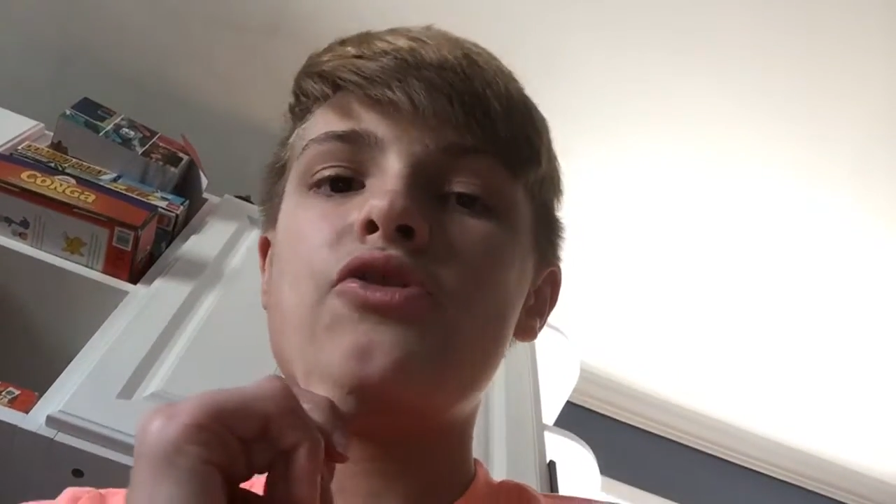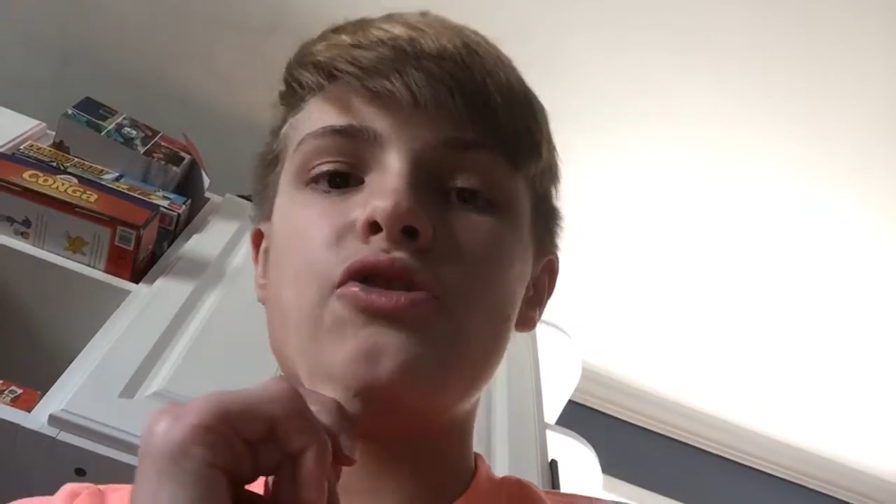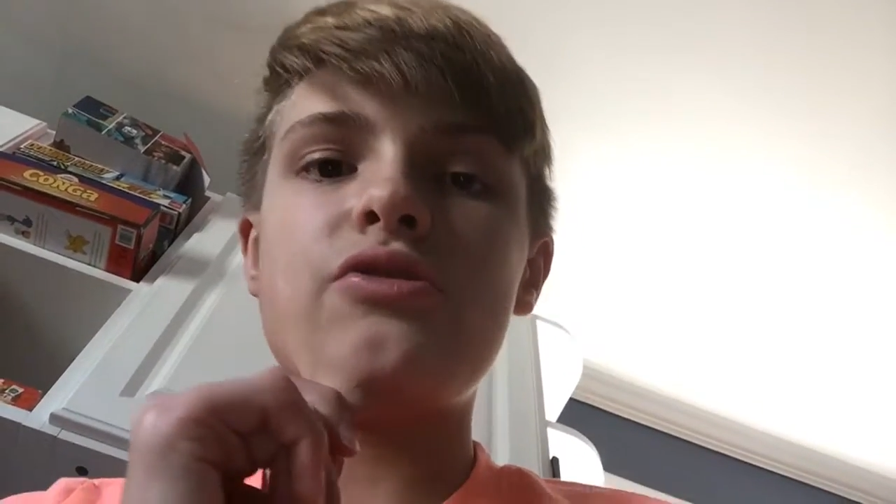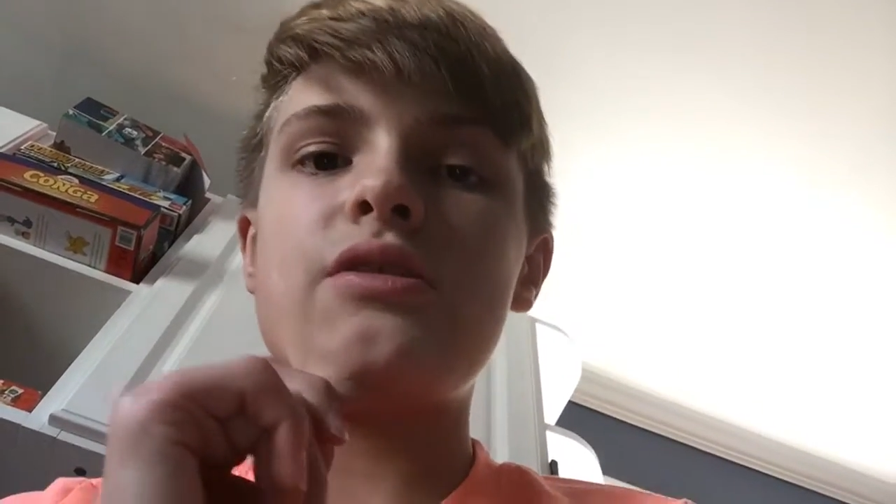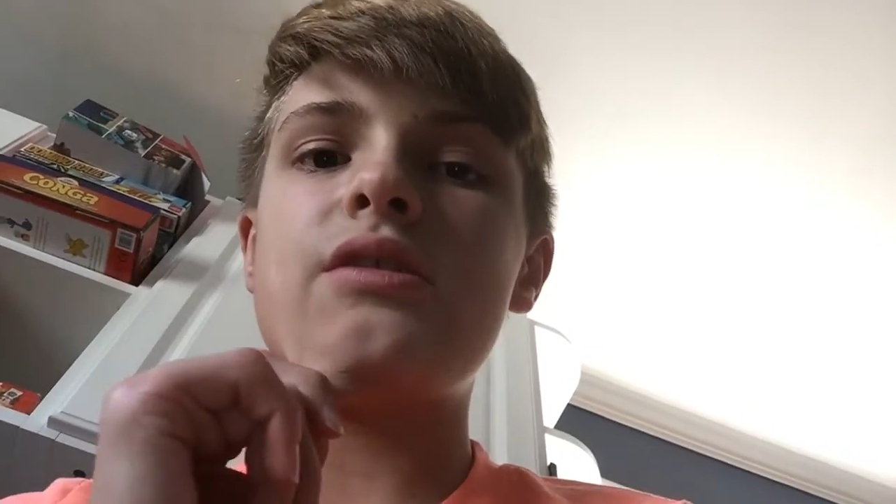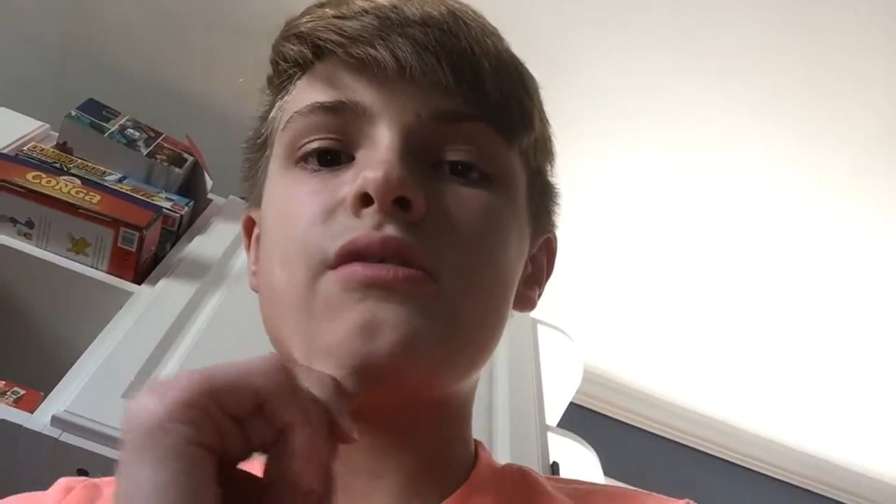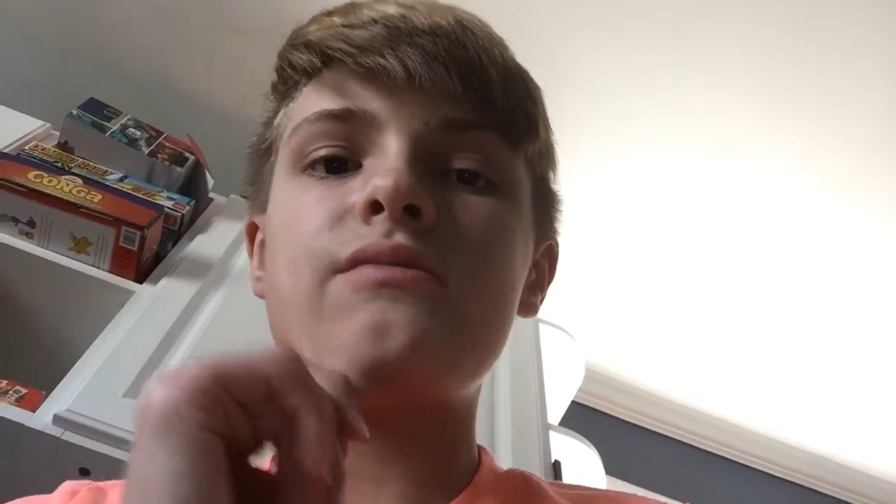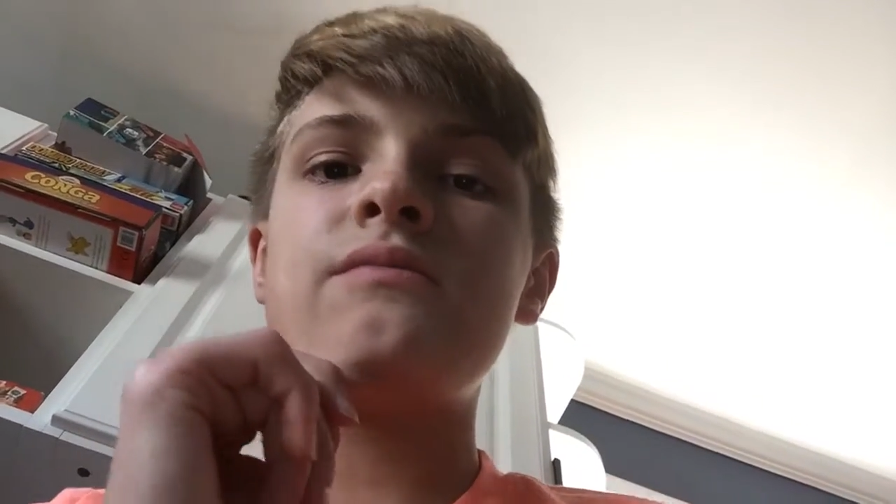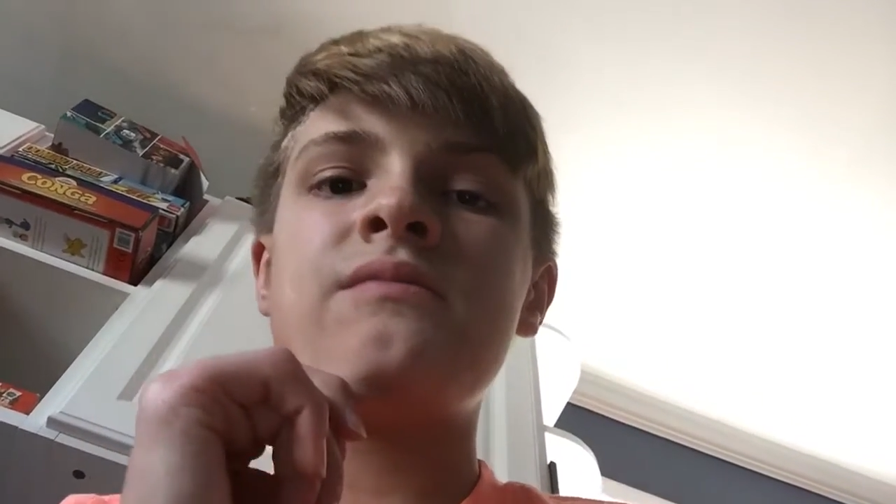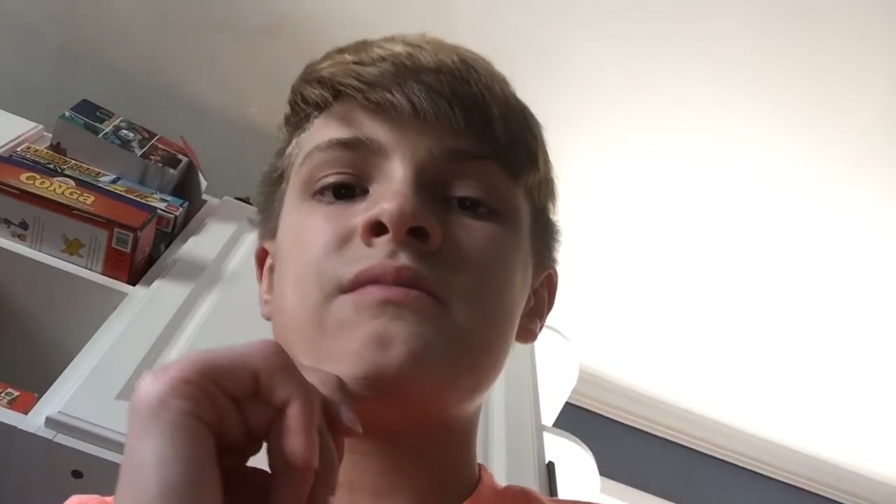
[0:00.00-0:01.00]
ginger ale,
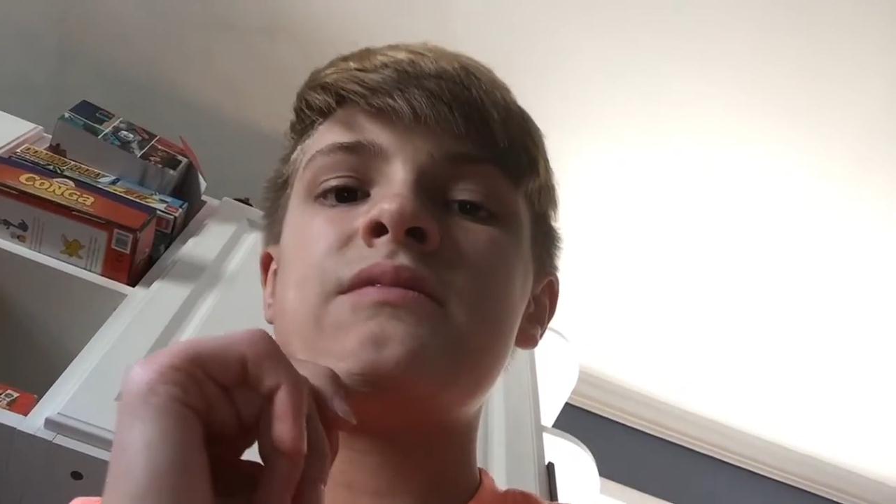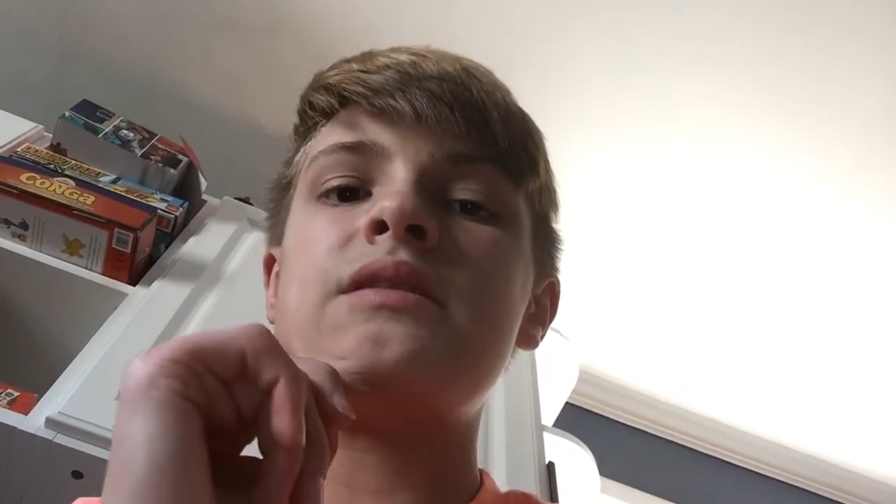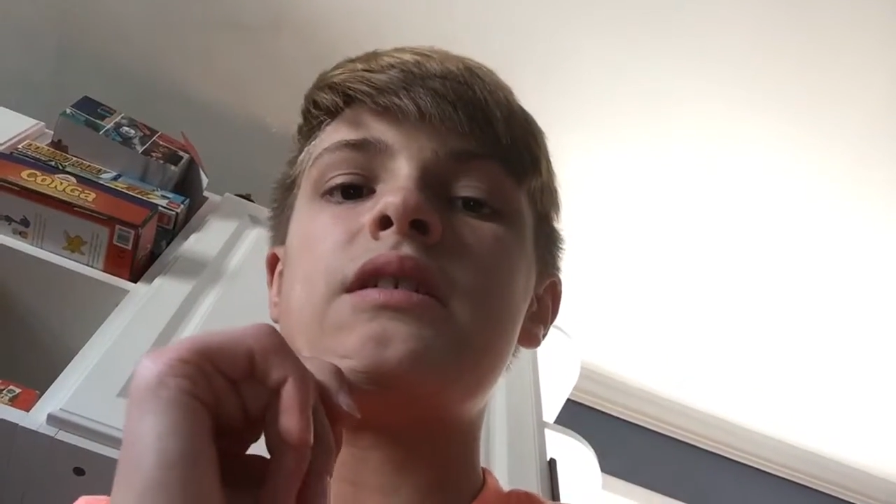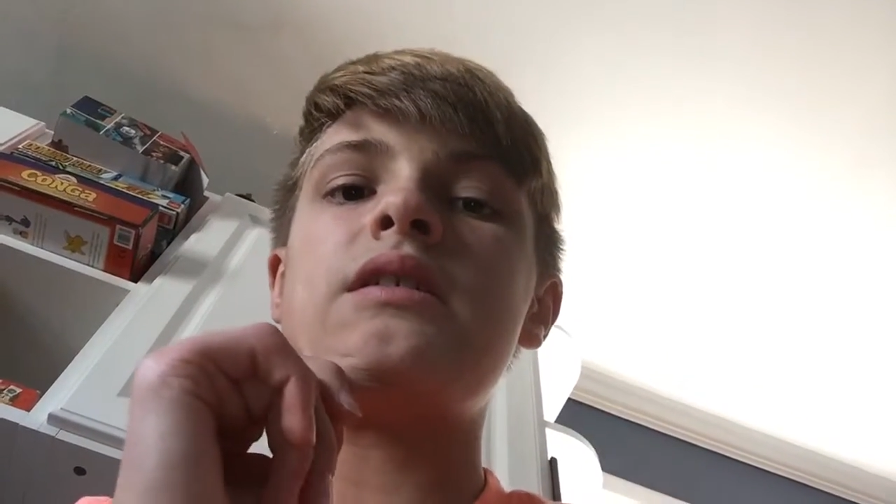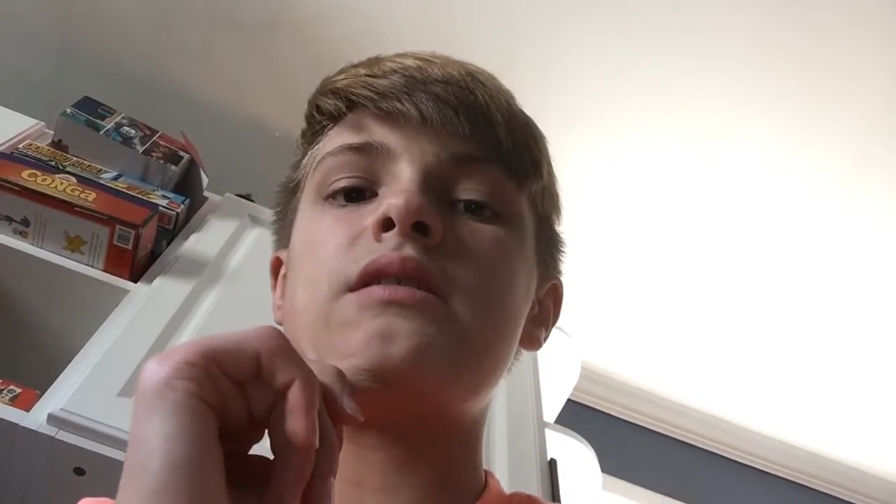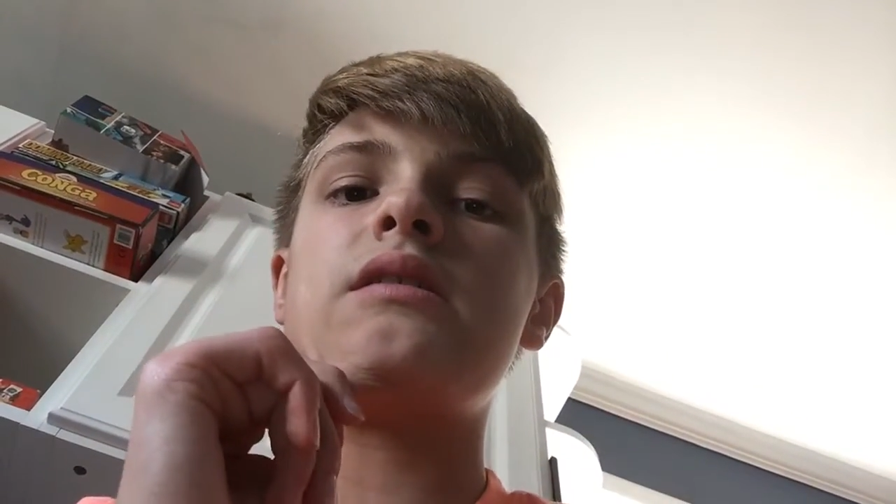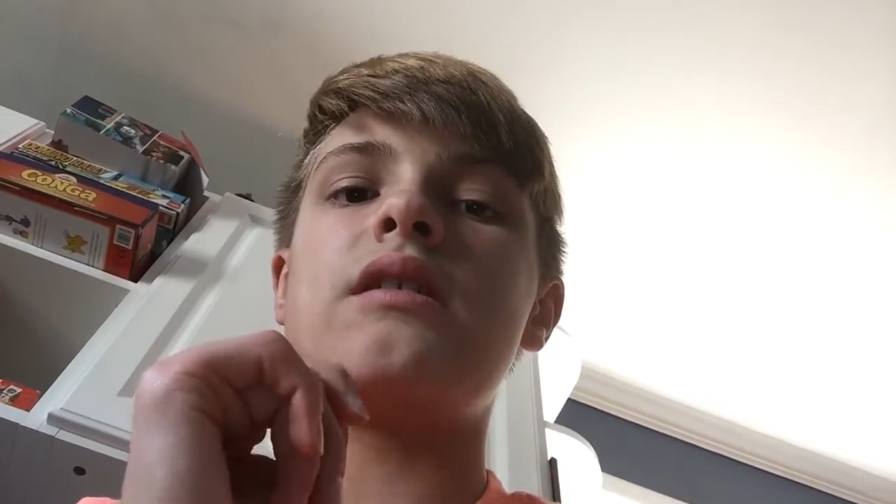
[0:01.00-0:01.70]
and,